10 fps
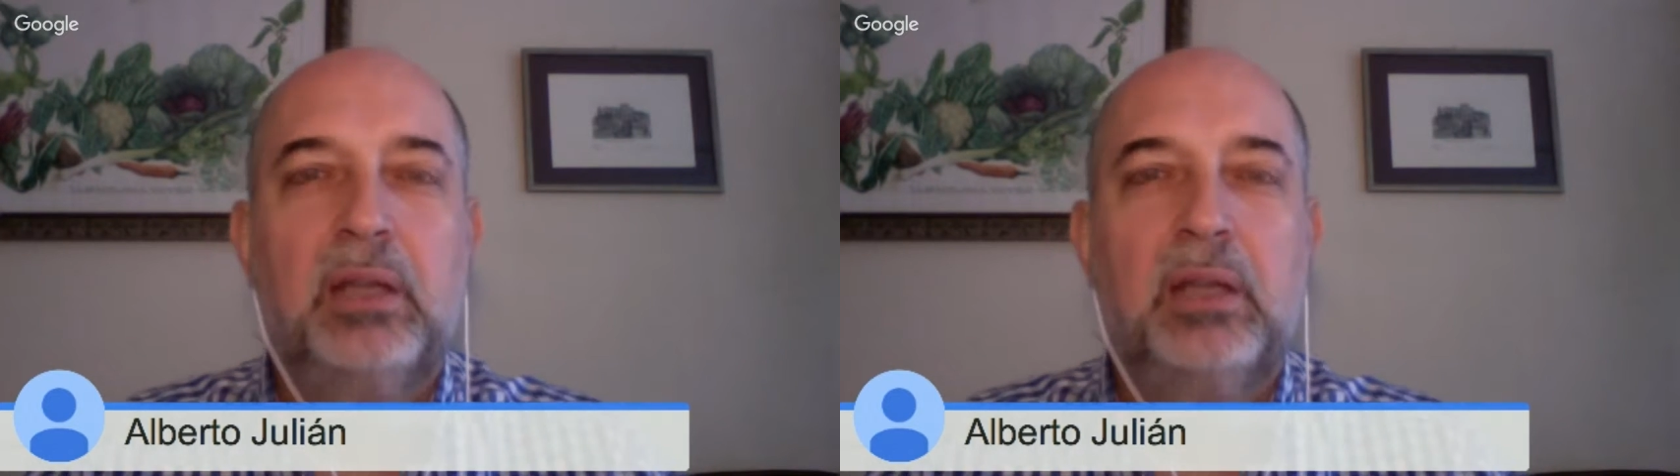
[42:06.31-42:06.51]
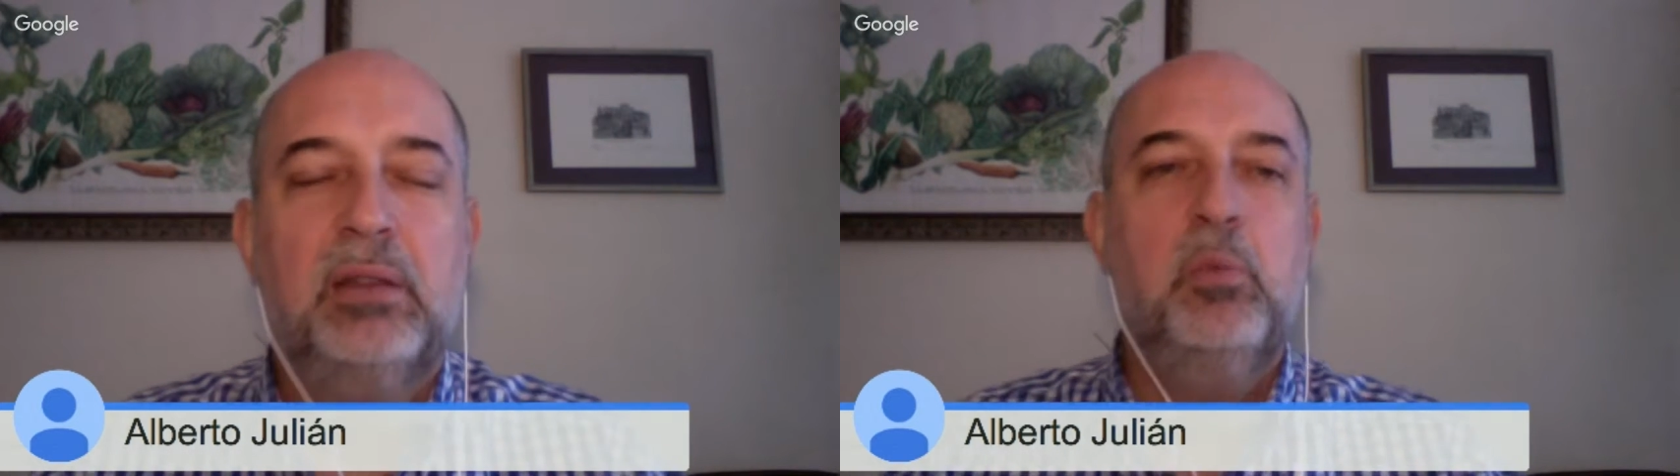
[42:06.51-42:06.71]

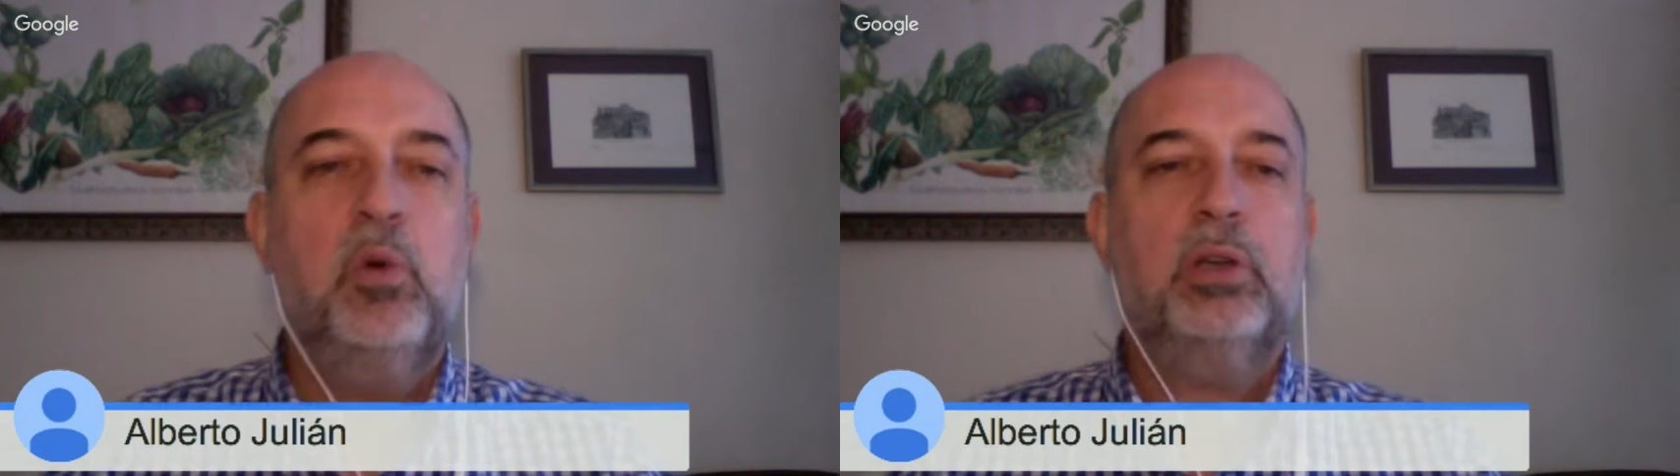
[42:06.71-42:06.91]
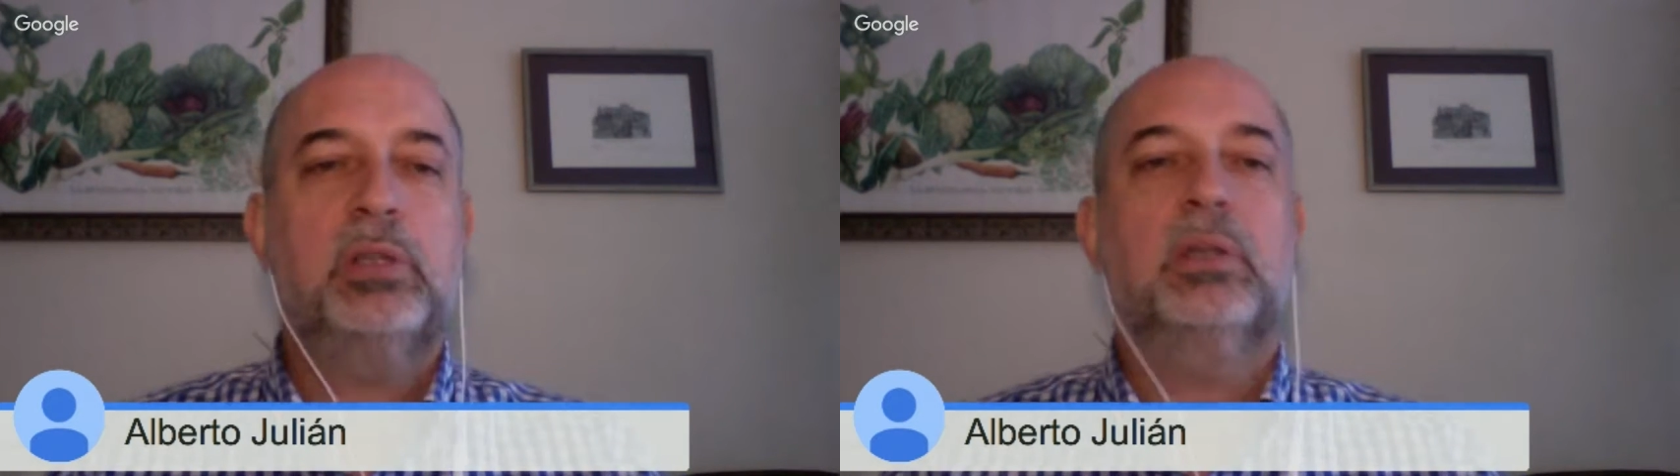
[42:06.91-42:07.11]

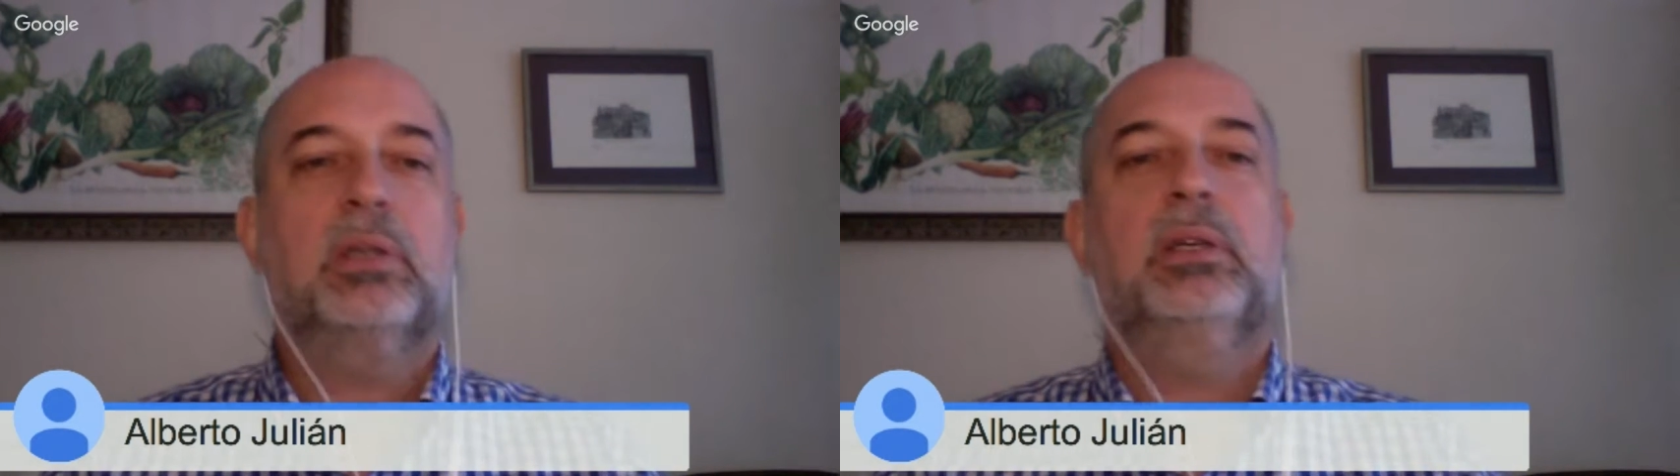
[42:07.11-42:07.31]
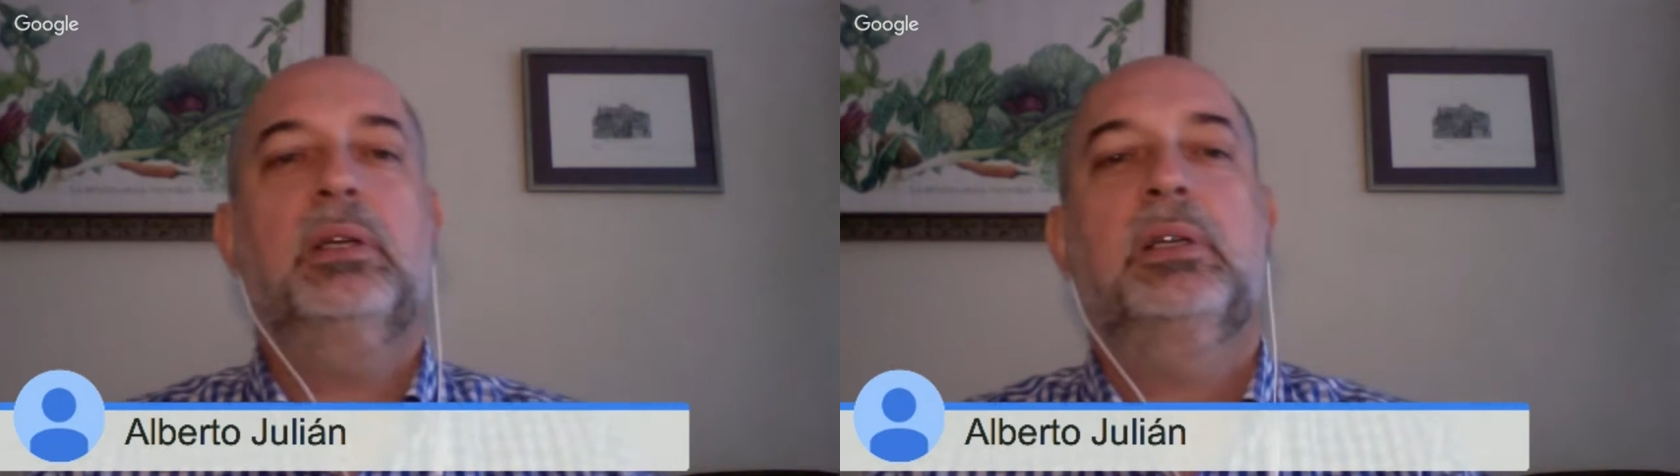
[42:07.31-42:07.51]
MOOCs
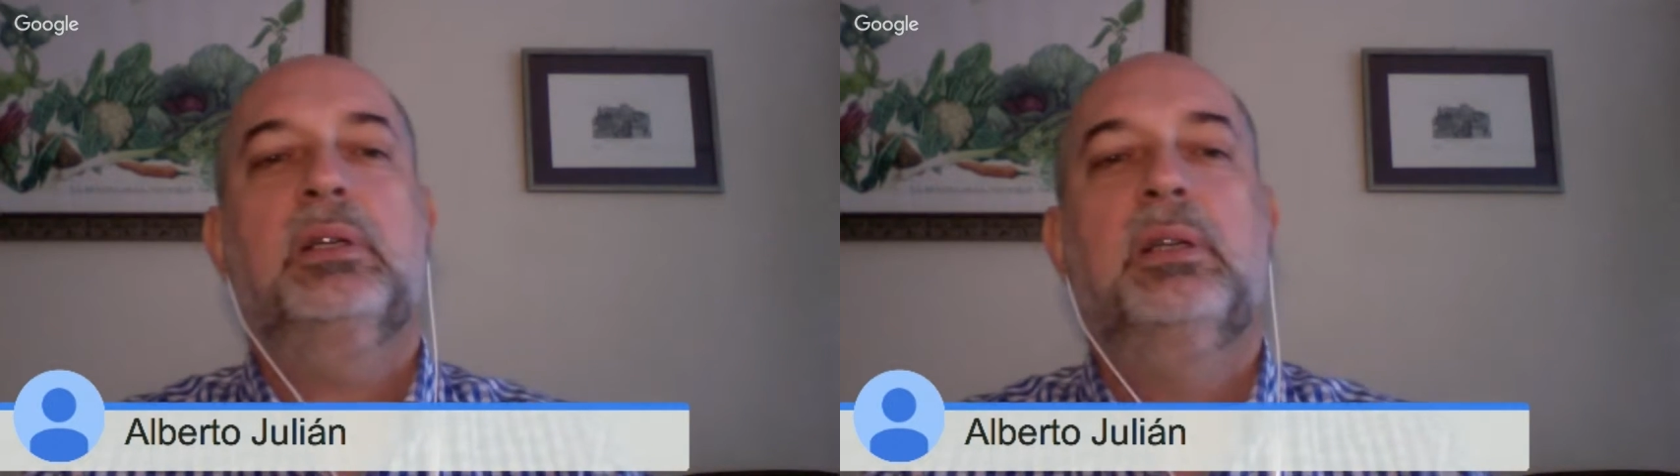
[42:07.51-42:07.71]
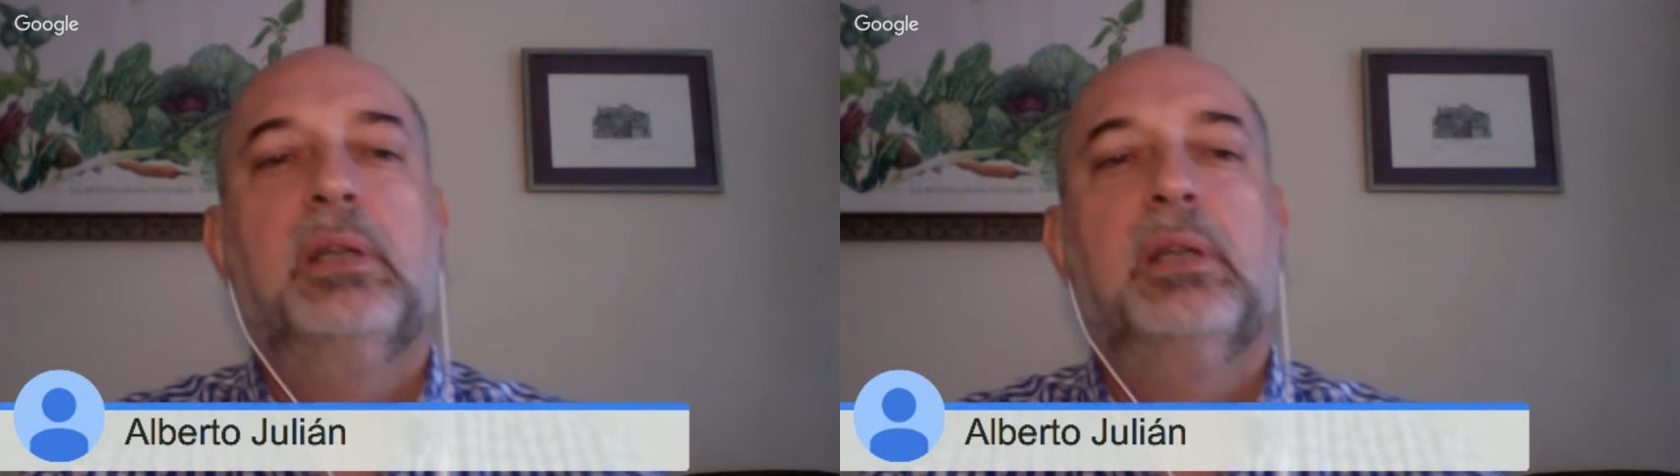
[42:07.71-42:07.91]

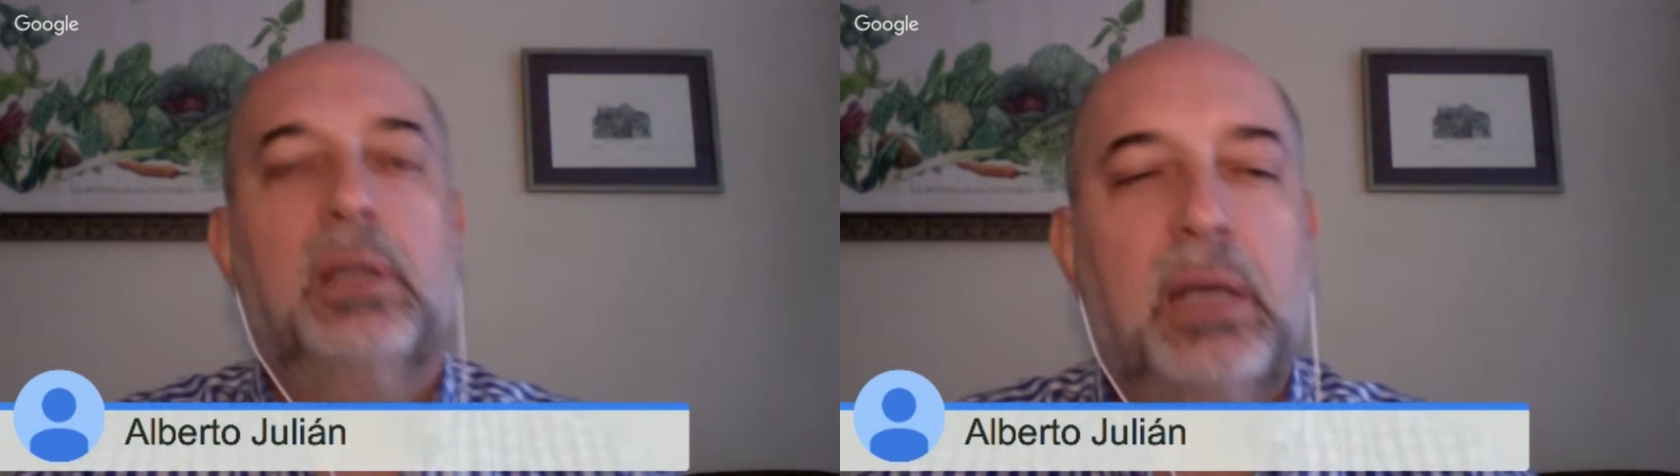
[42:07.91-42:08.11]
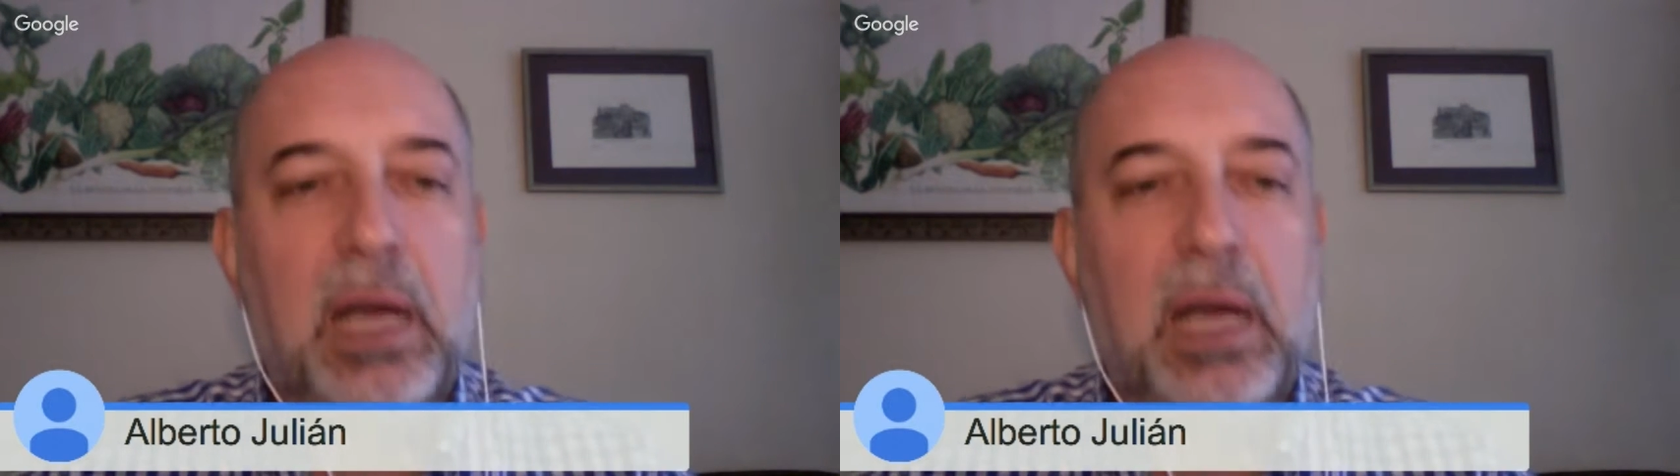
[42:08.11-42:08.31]

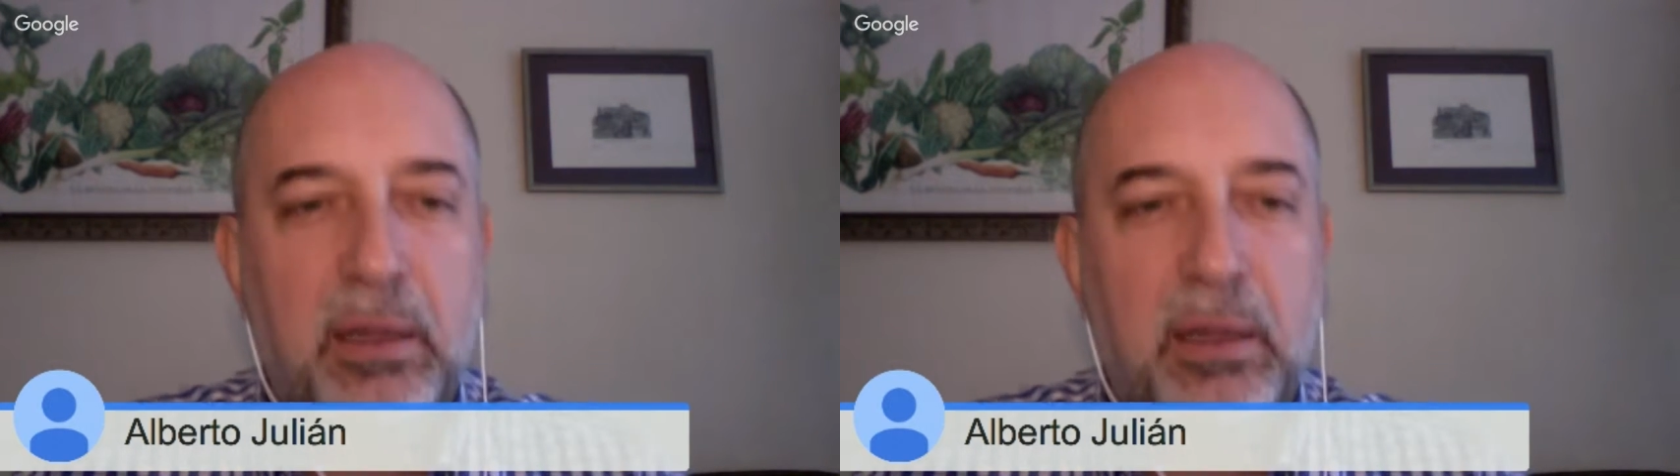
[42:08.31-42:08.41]
can